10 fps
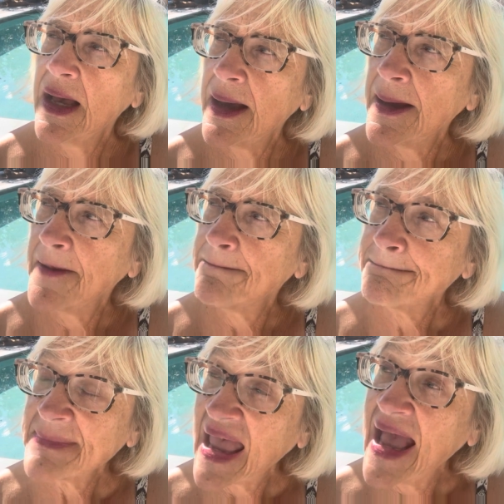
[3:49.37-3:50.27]
And
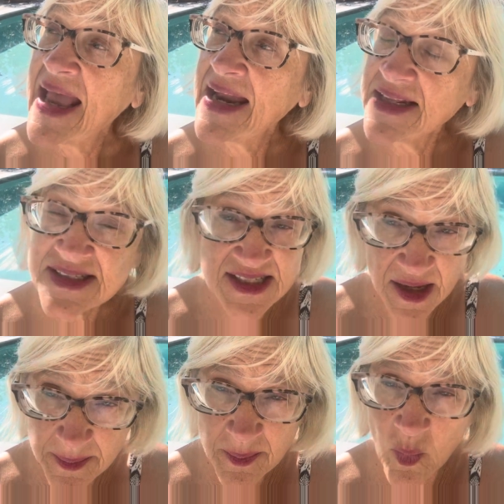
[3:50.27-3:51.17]
in
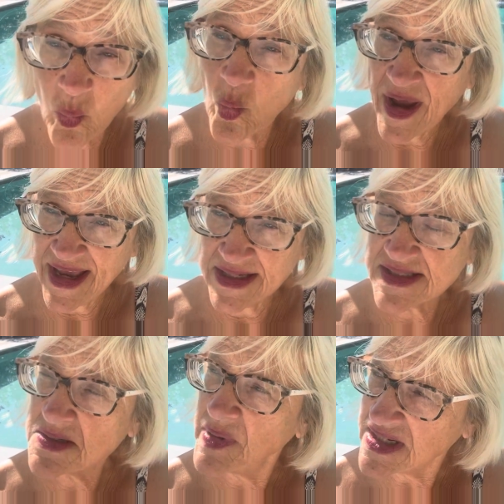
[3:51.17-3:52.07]
some ways,
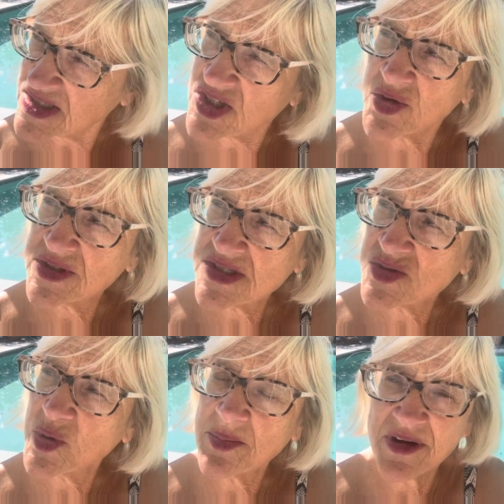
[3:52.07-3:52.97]
in Mexico, this is
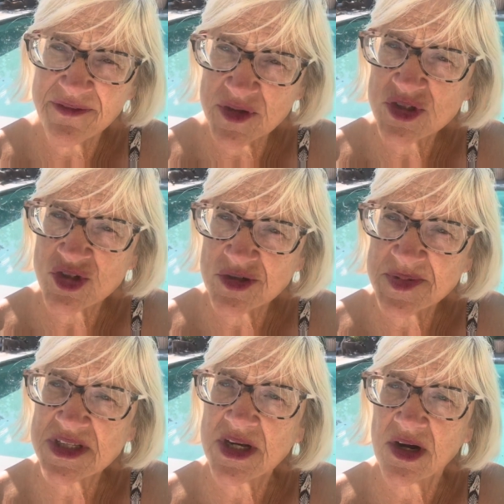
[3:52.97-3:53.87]
one of my first
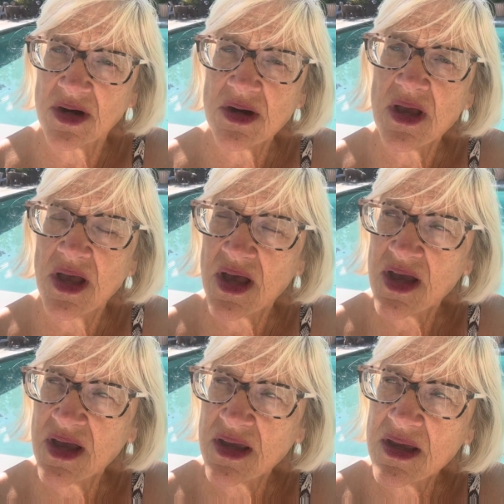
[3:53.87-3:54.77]
trips there.
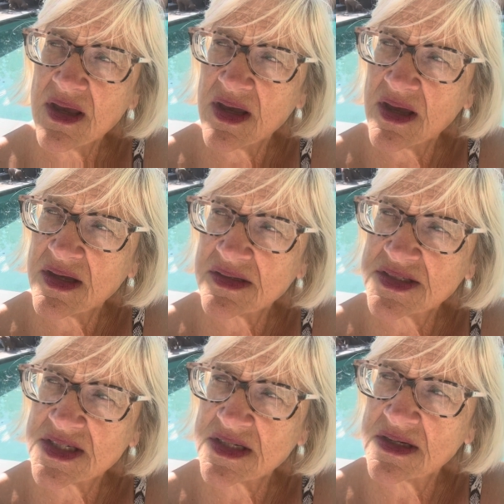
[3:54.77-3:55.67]
I
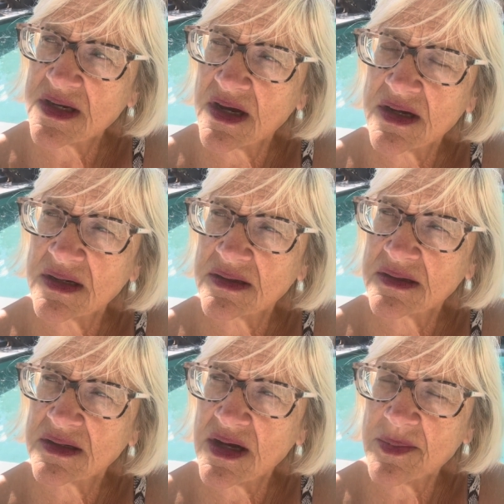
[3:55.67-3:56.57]
did a
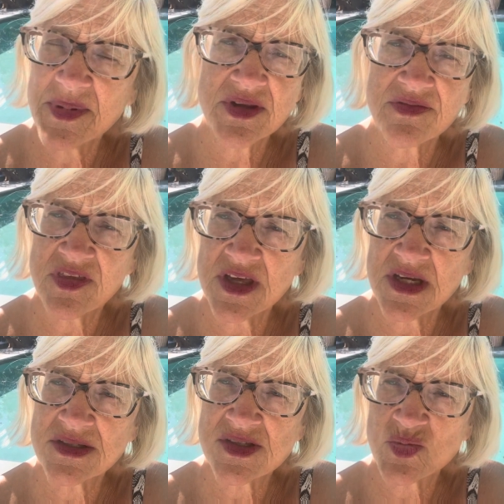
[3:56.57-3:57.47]
couple of
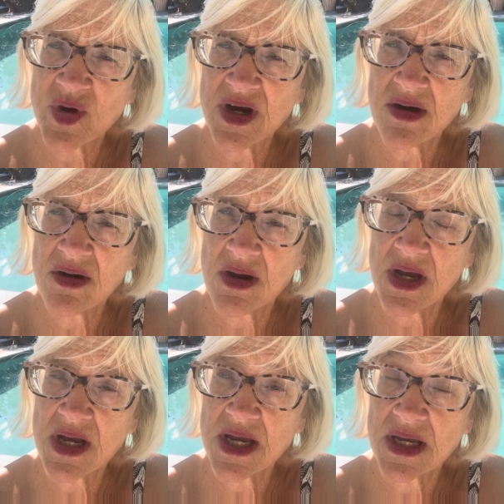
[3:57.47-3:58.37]
things where
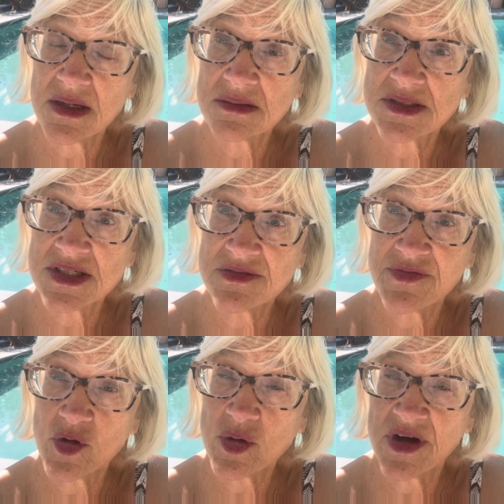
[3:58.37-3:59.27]
I did
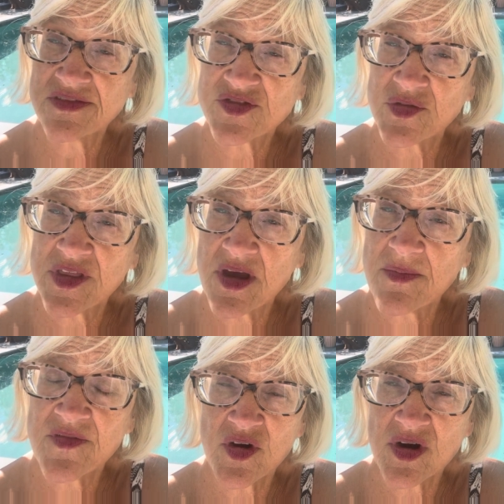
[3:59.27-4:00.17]
photographs for
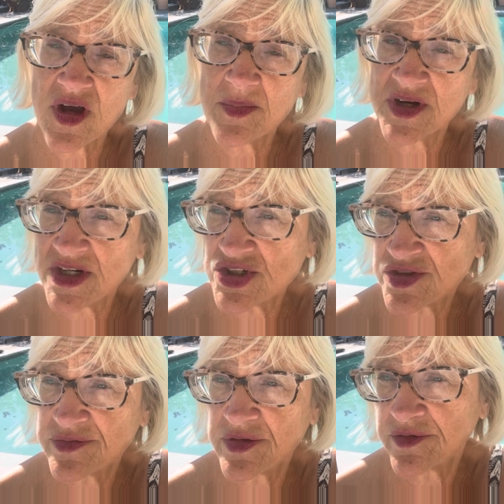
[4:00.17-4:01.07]
them
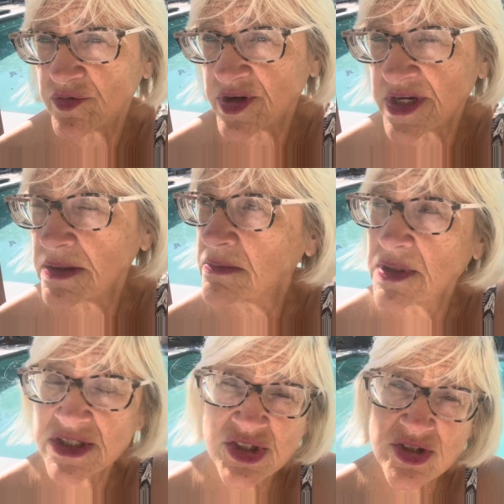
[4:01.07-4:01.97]
accommodation for free.
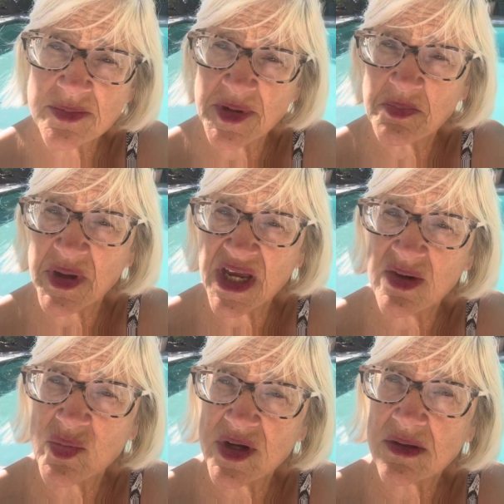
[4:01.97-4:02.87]
I should have been paid,
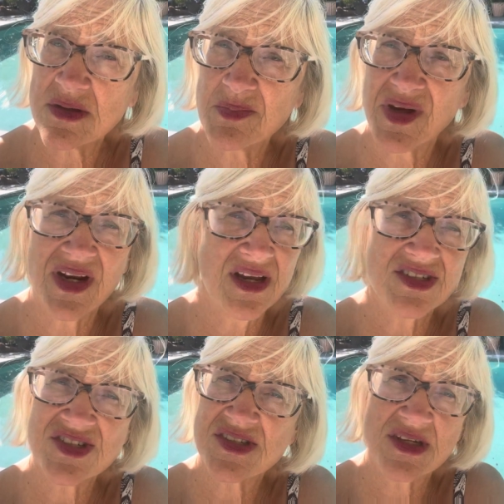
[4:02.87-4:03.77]
really, but I
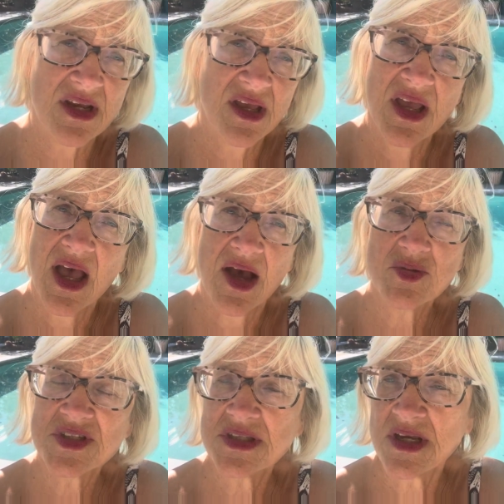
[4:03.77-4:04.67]

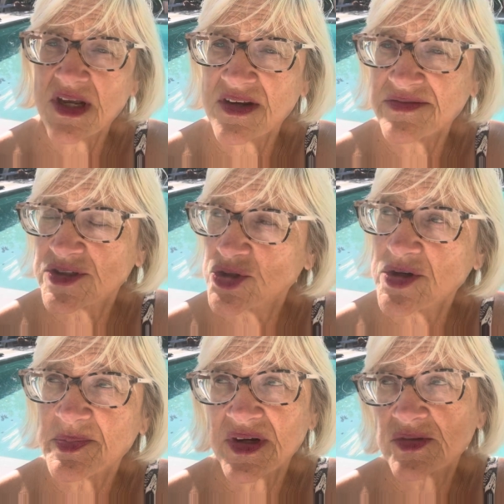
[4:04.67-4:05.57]
was at the end of a
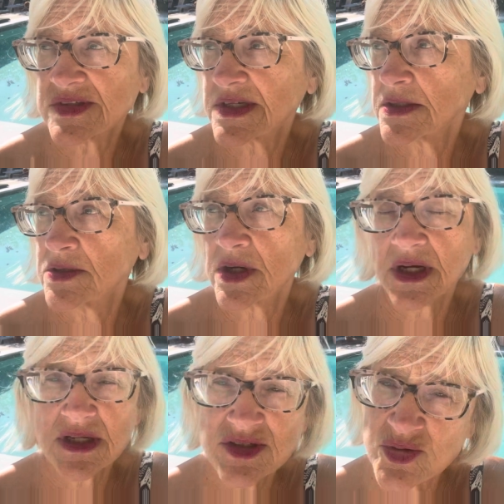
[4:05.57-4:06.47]
trip and I was like, look,
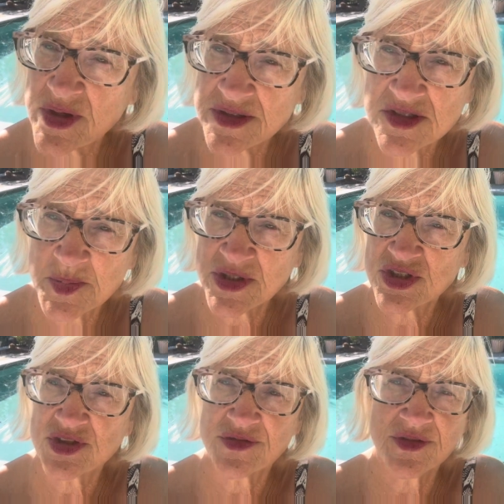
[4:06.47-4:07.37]
I can do all these
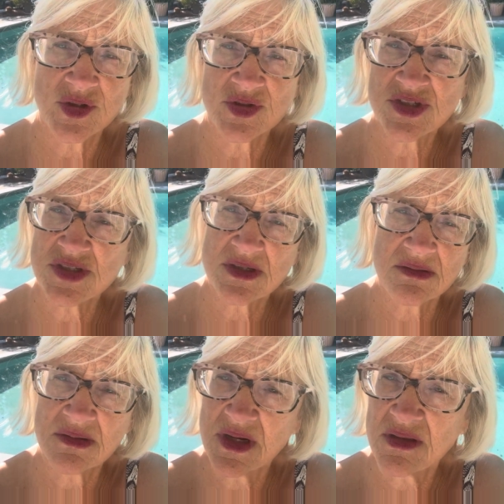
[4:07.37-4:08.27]
pictures for you. Just,
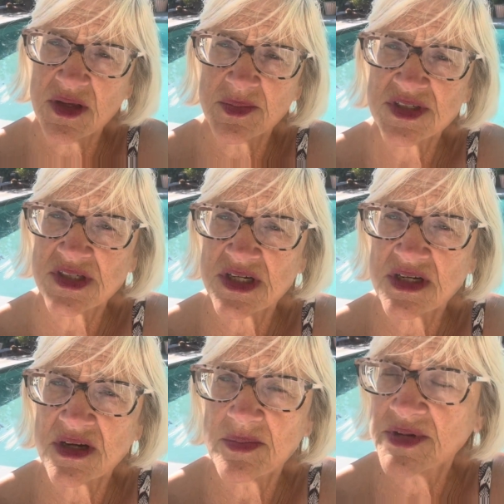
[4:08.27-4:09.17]
you know, let me stay a
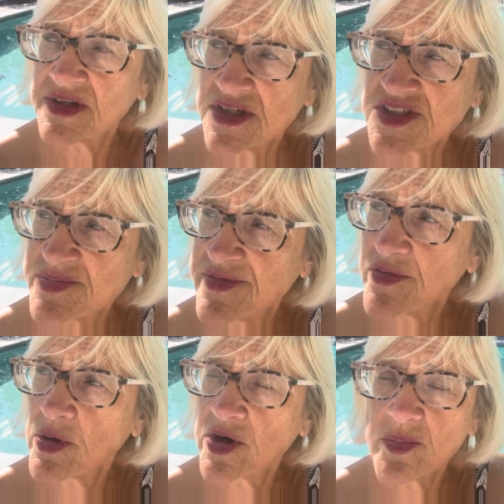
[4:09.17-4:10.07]
couple nights
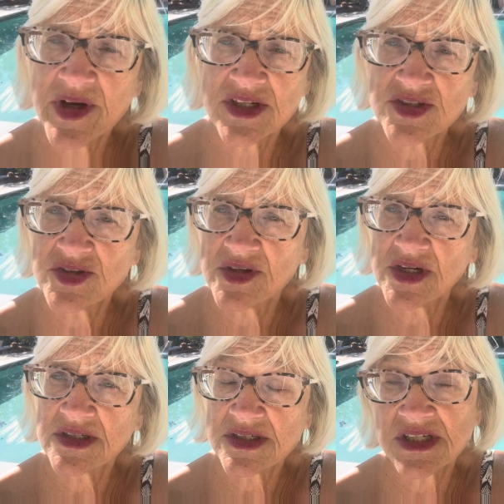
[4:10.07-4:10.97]
before I go back to the
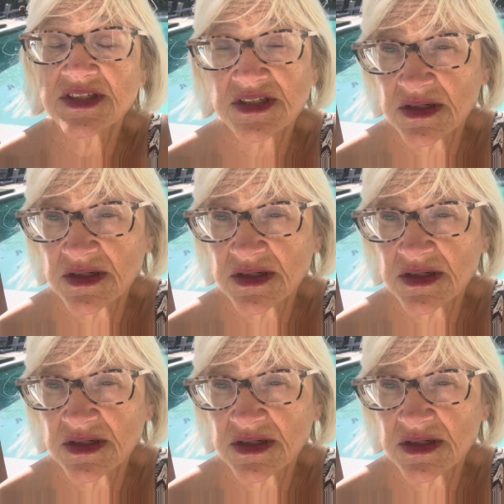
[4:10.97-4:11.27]
United States.